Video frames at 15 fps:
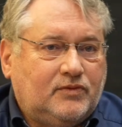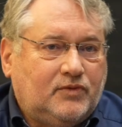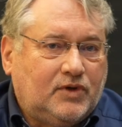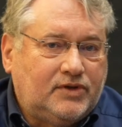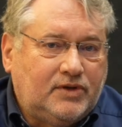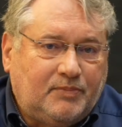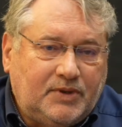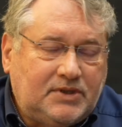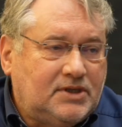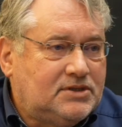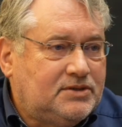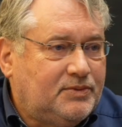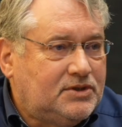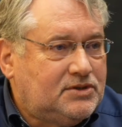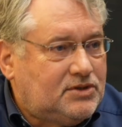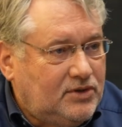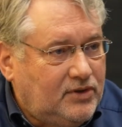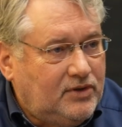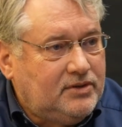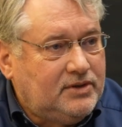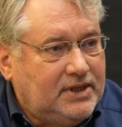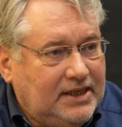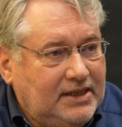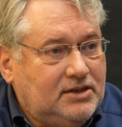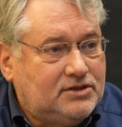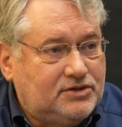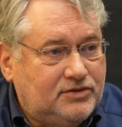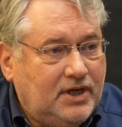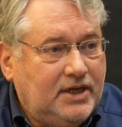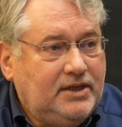What the participants learn in the
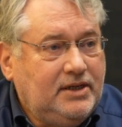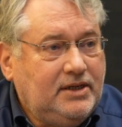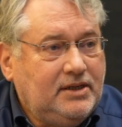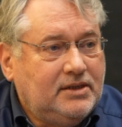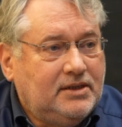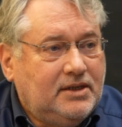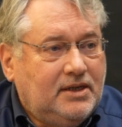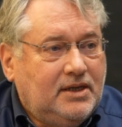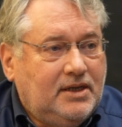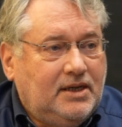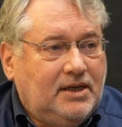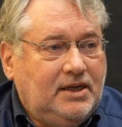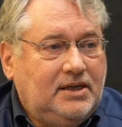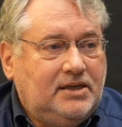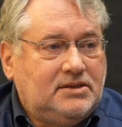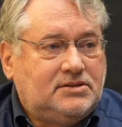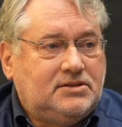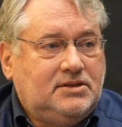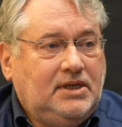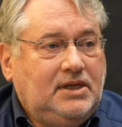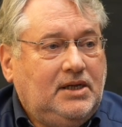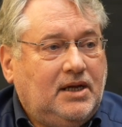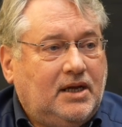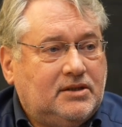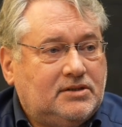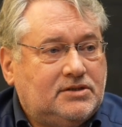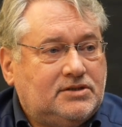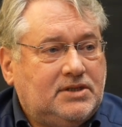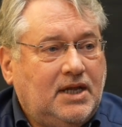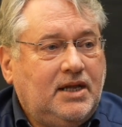training is the
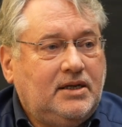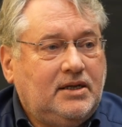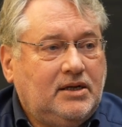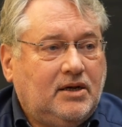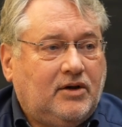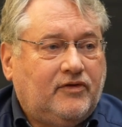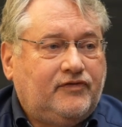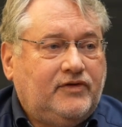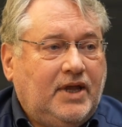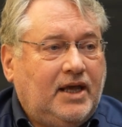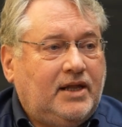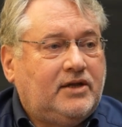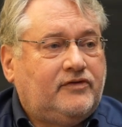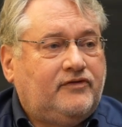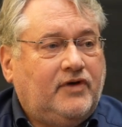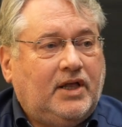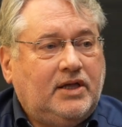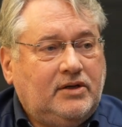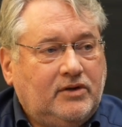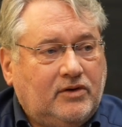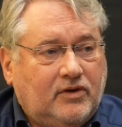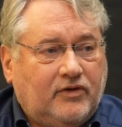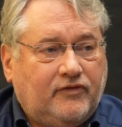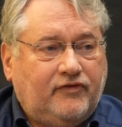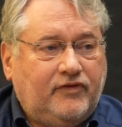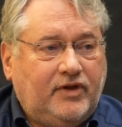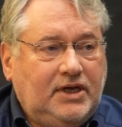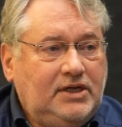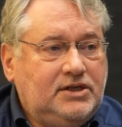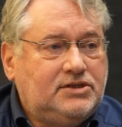understanding of the added value of
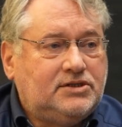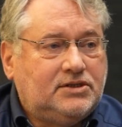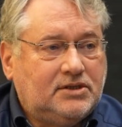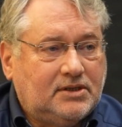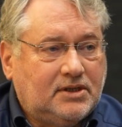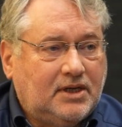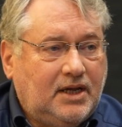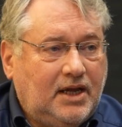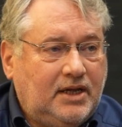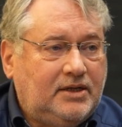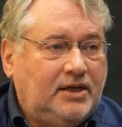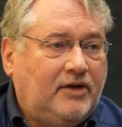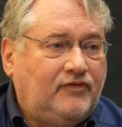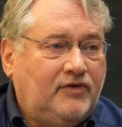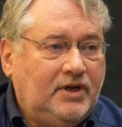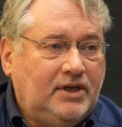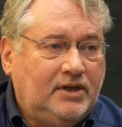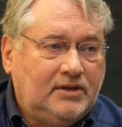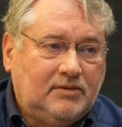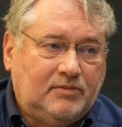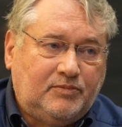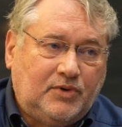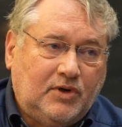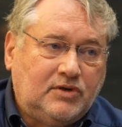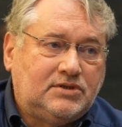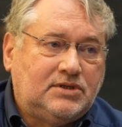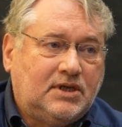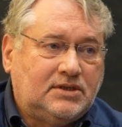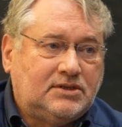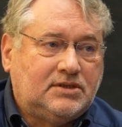each and every
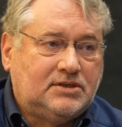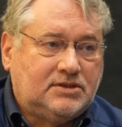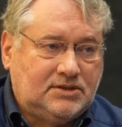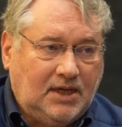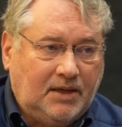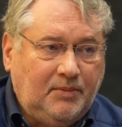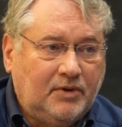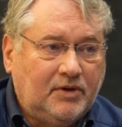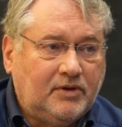process step.